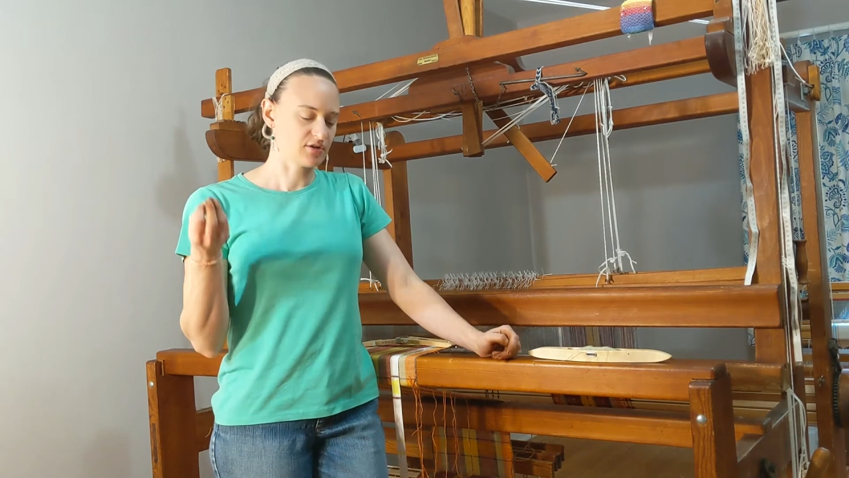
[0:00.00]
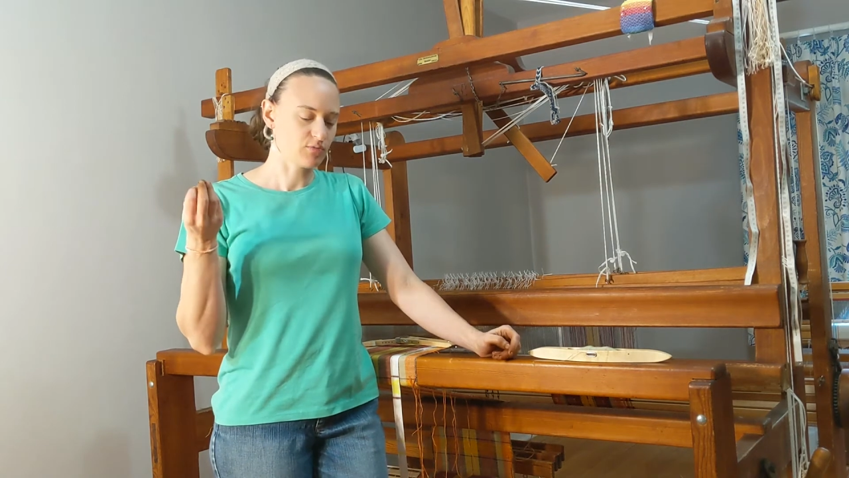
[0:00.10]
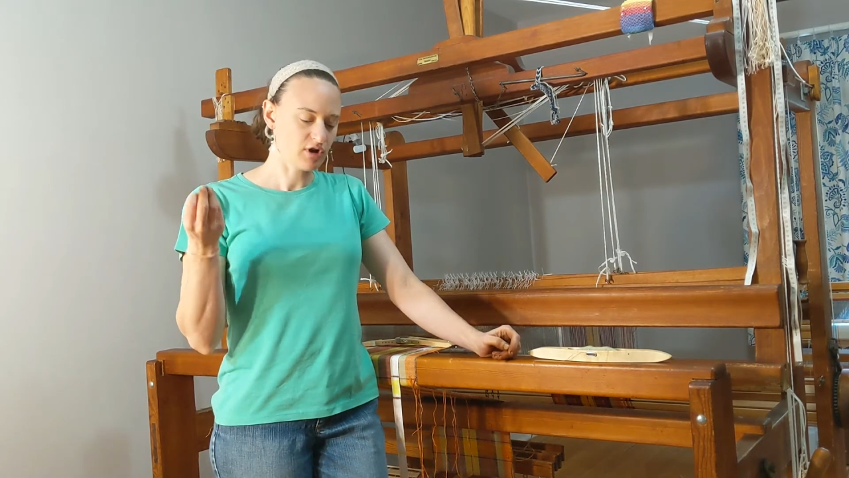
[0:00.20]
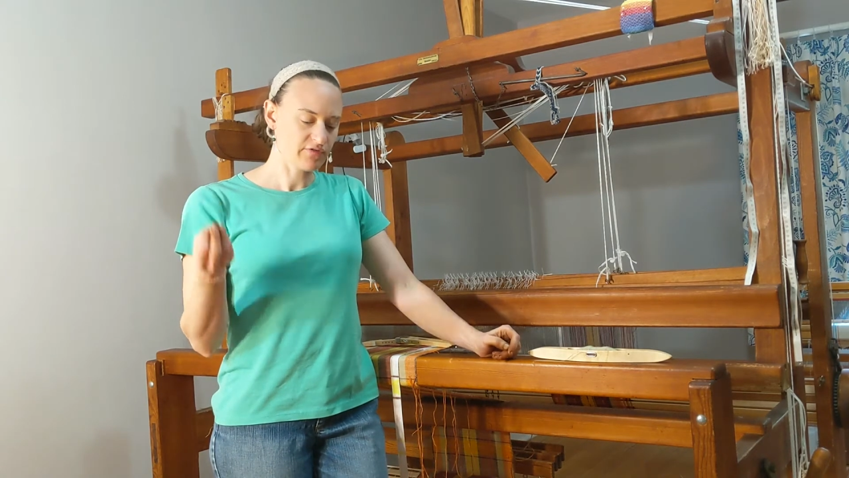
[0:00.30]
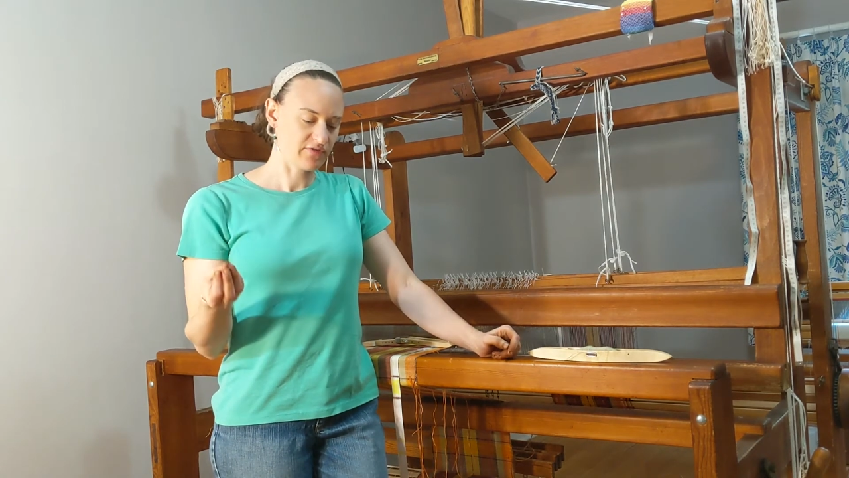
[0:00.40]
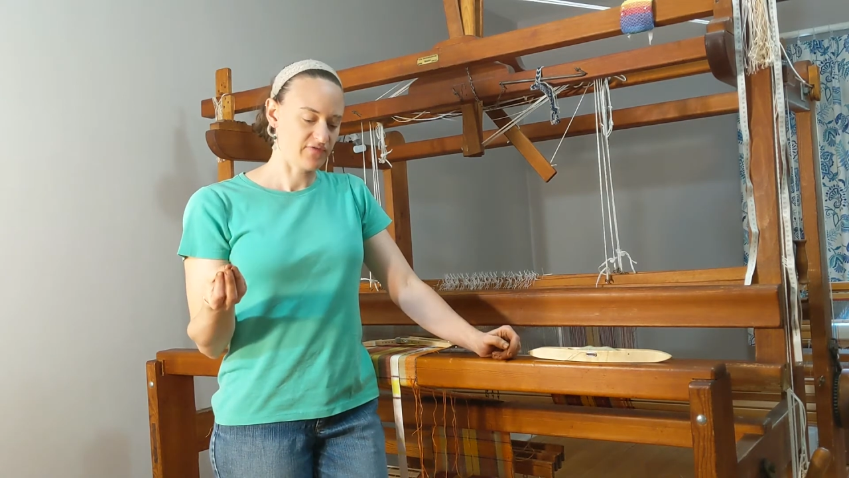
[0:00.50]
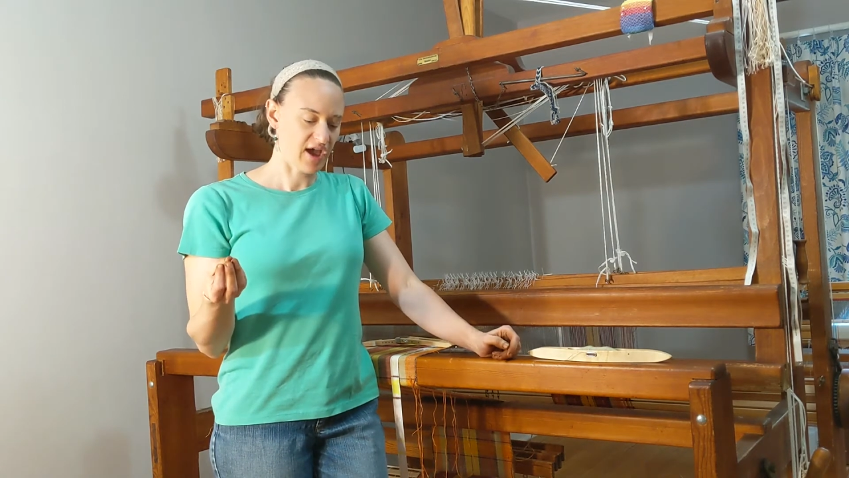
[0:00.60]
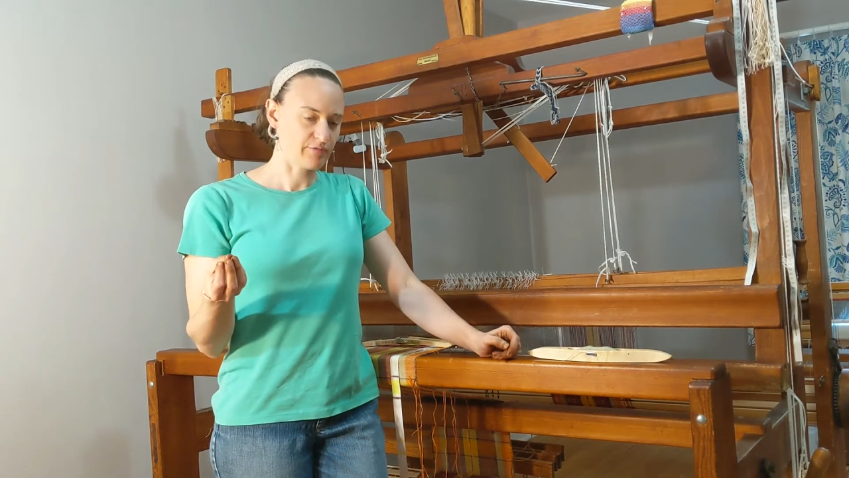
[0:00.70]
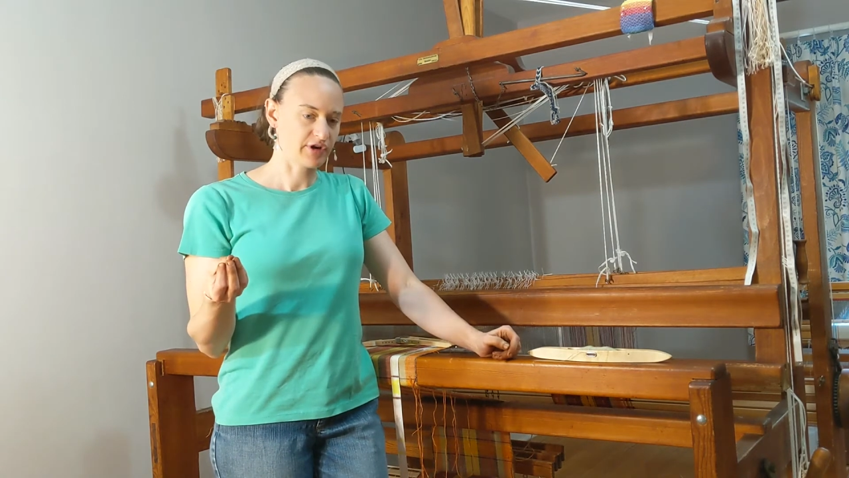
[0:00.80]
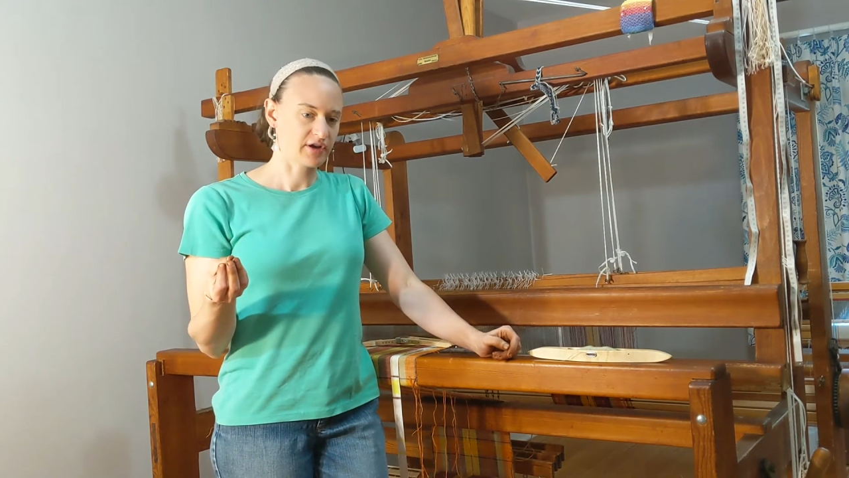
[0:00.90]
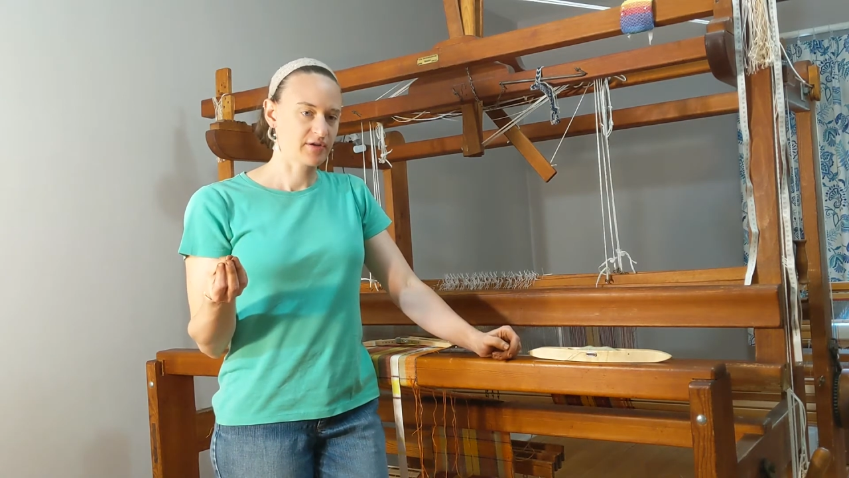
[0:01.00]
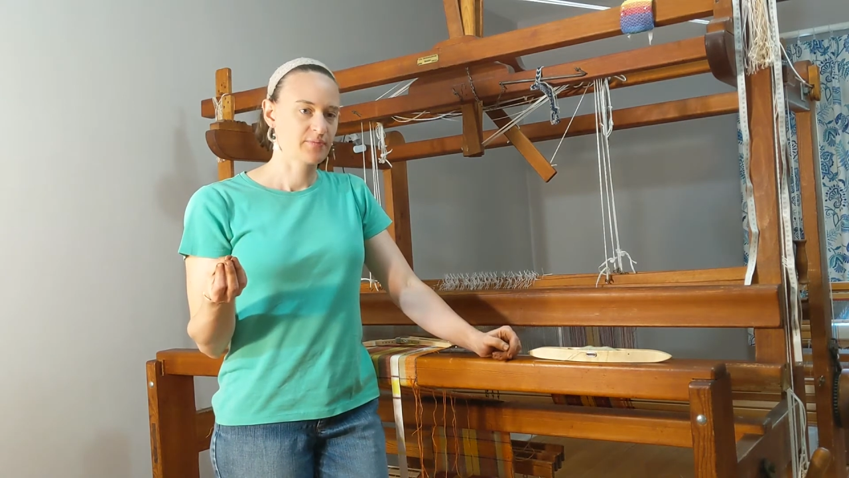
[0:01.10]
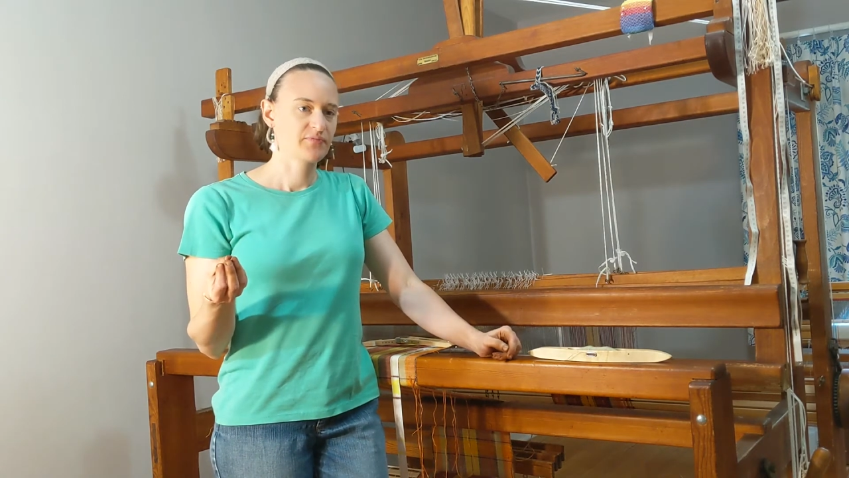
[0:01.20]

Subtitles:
a woven fabric.